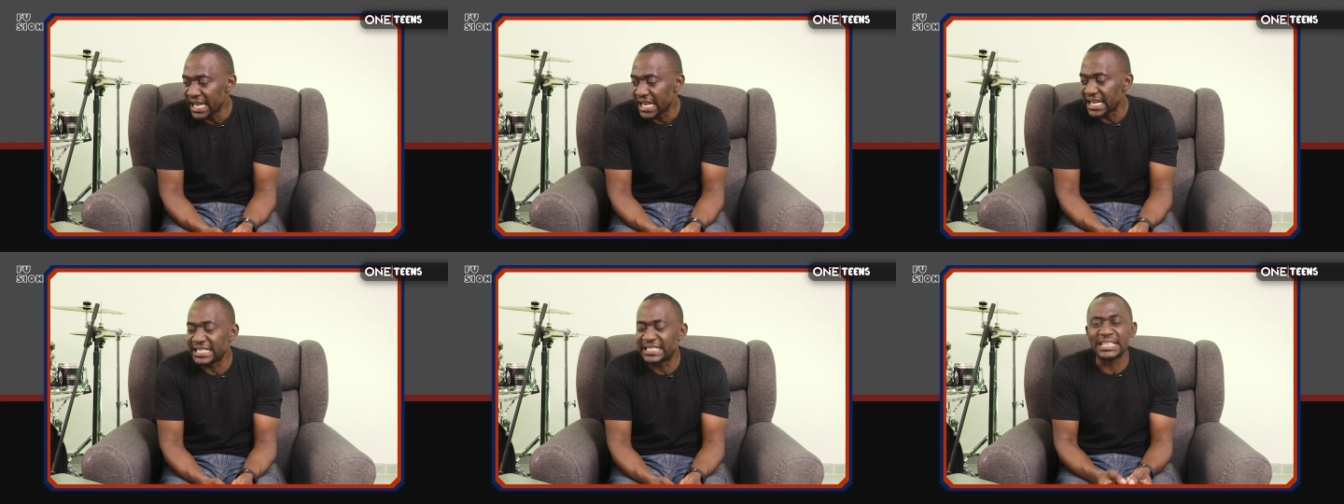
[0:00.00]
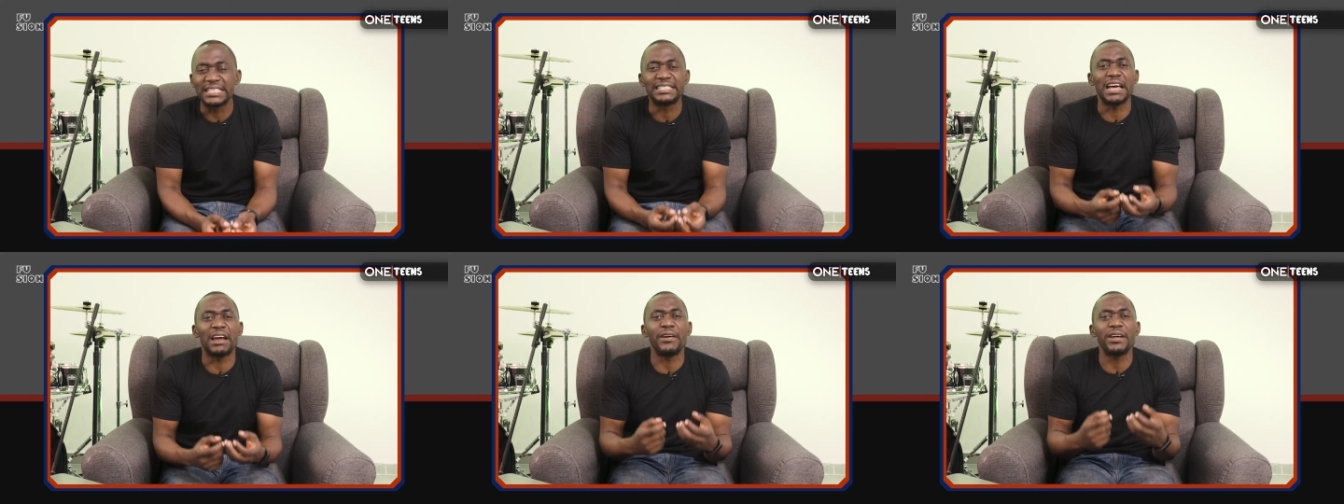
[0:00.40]
it's a
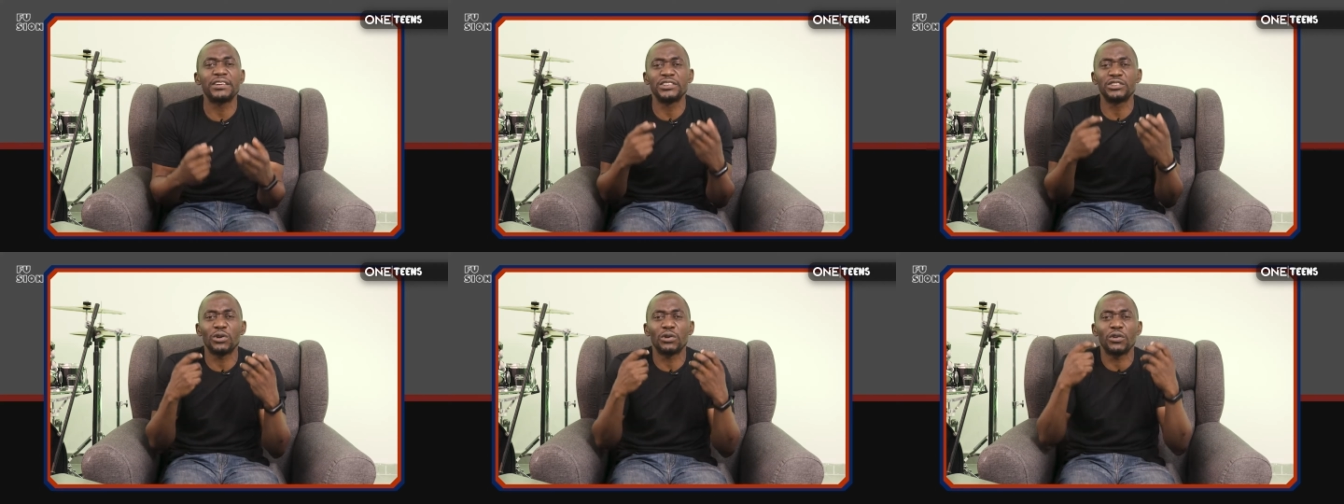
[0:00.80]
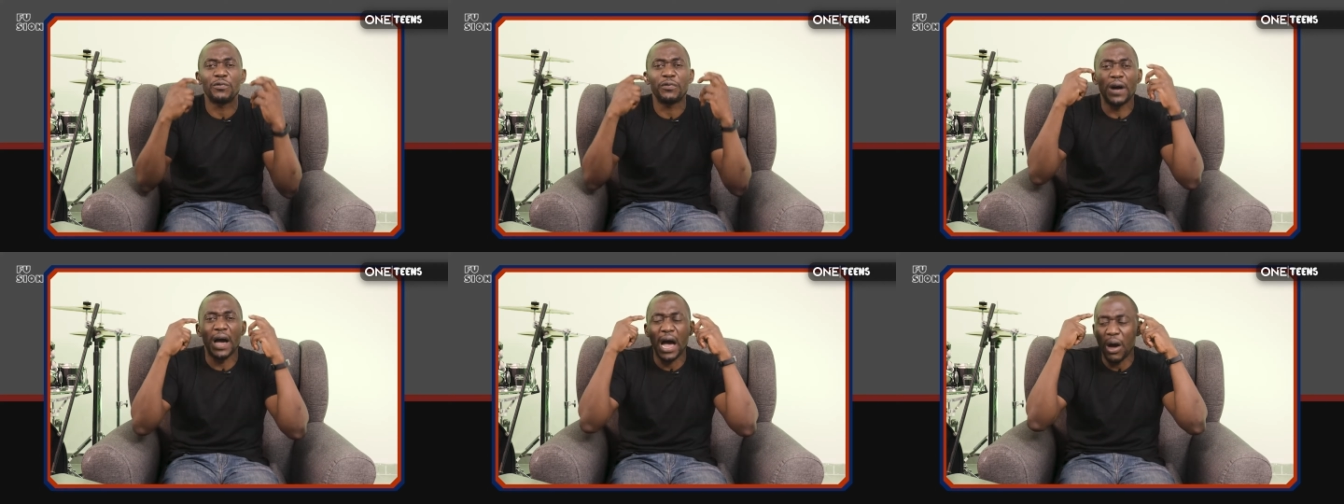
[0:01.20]
direct result
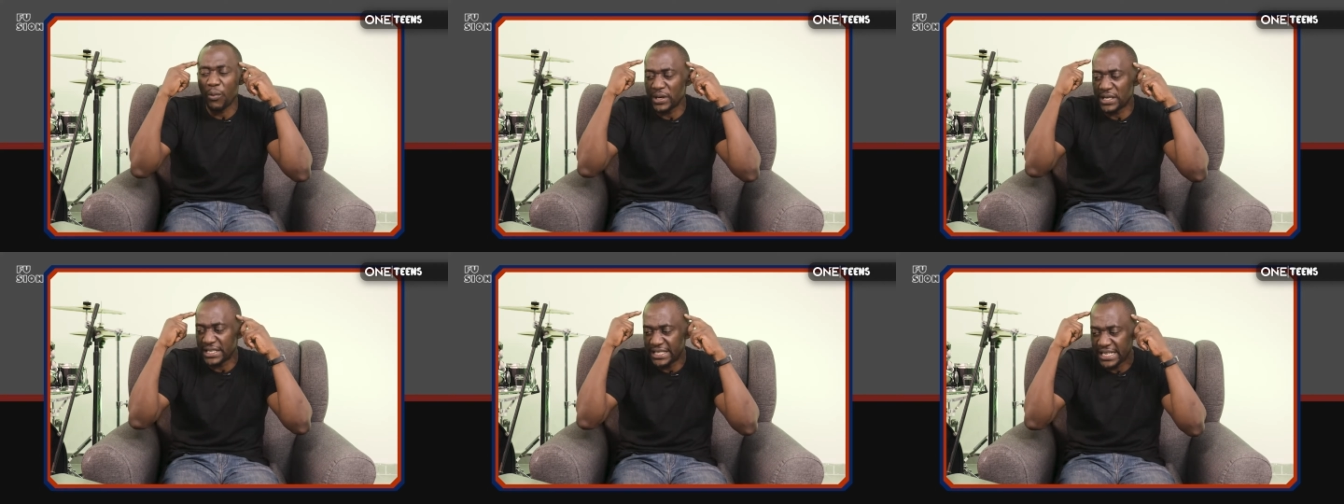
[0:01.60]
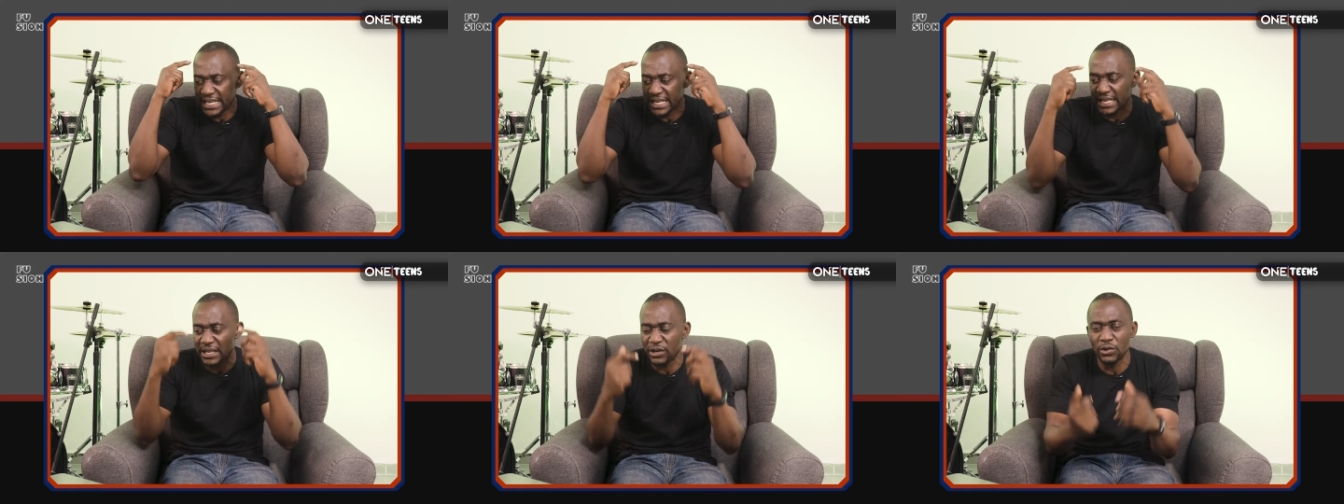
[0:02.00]
of how we
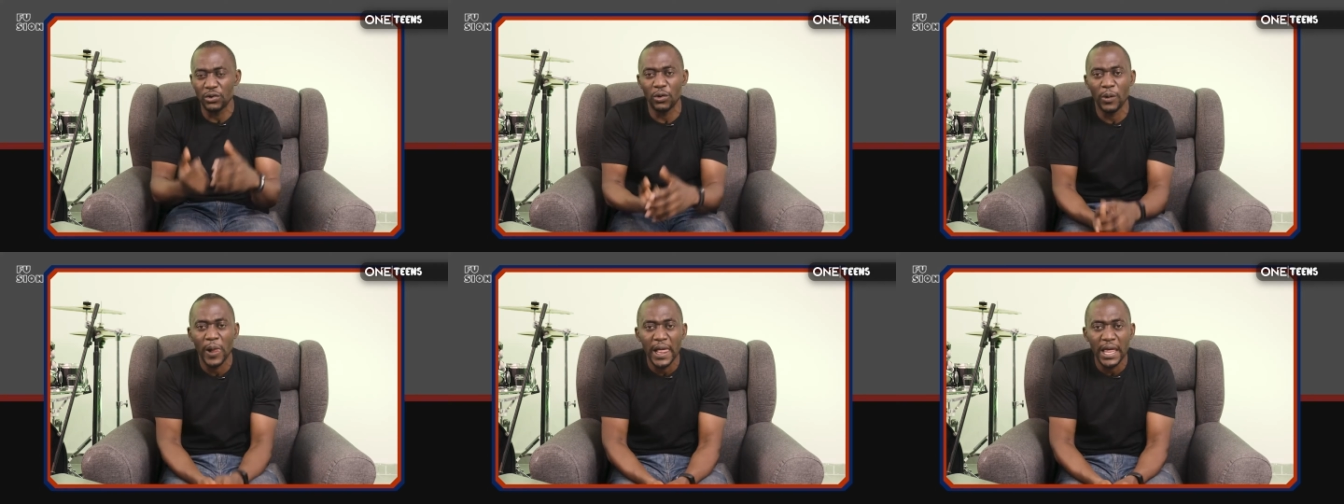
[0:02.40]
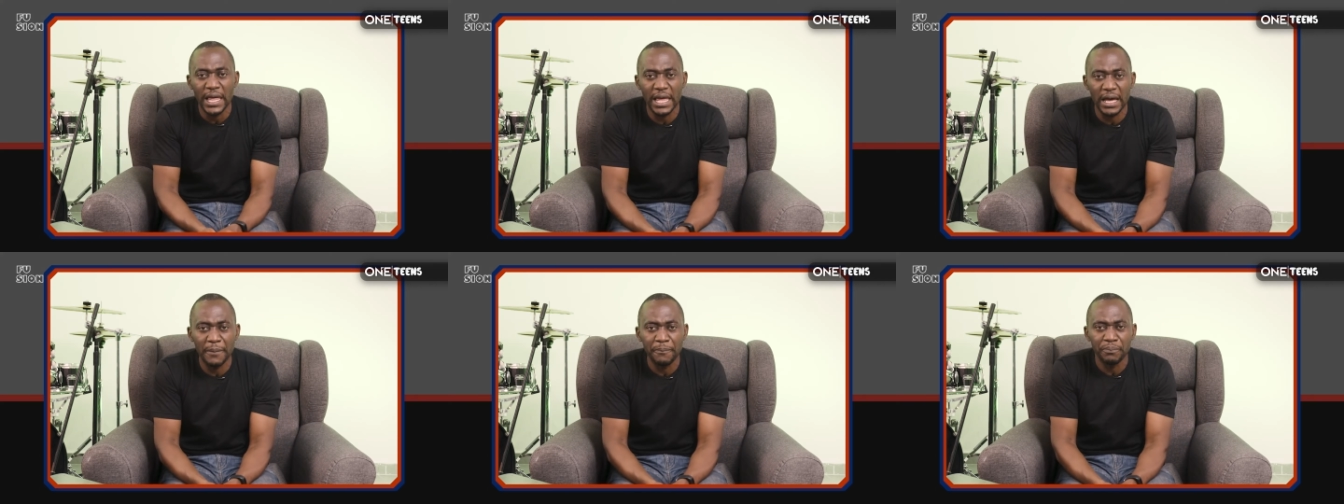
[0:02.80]
think, you know.
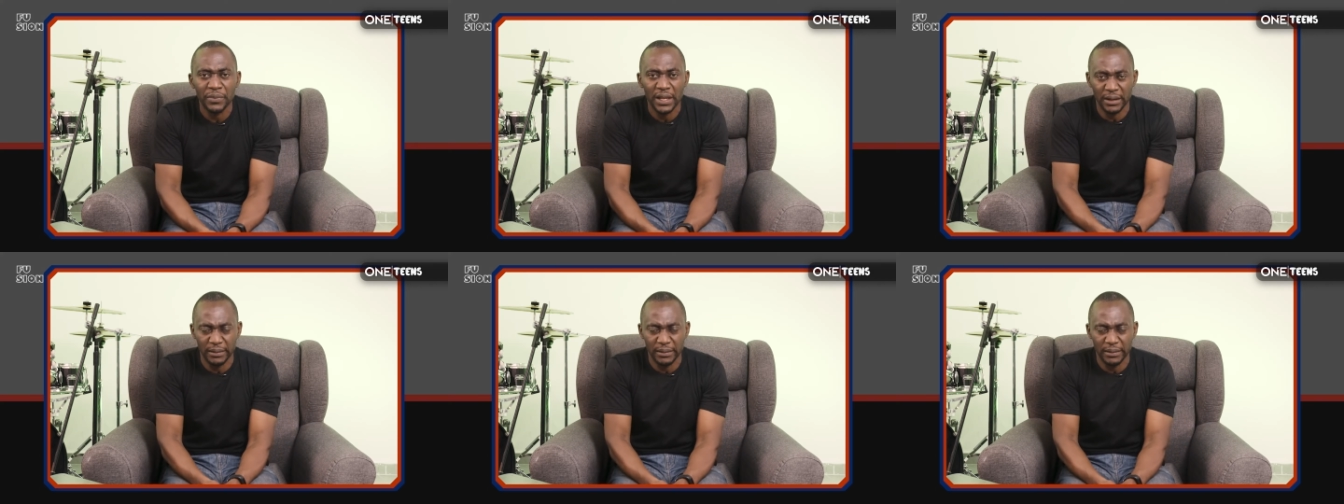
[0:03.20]
Yeah.